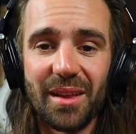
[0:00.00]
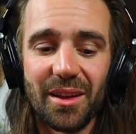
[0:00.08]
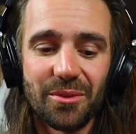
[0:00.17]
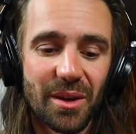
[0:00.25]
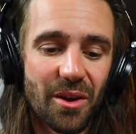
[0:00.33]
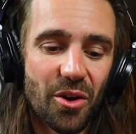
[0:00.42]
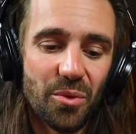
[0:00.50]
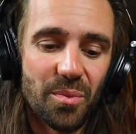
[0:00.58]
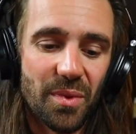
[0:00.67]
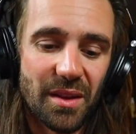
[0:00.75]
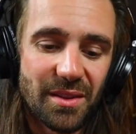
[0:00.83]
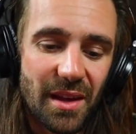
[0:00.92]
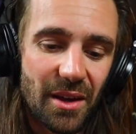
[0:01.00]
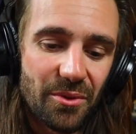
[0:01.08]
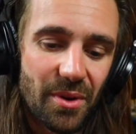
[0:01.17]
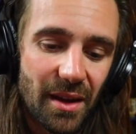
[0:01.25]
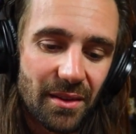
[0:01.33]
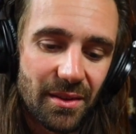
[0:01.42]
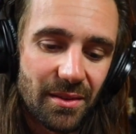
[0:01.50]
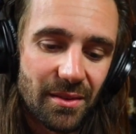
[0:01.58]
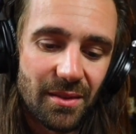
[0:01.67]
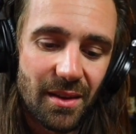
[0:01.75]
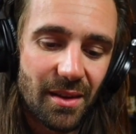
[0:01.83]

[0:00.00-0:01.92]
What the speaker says: last week. I hope this soundtrack's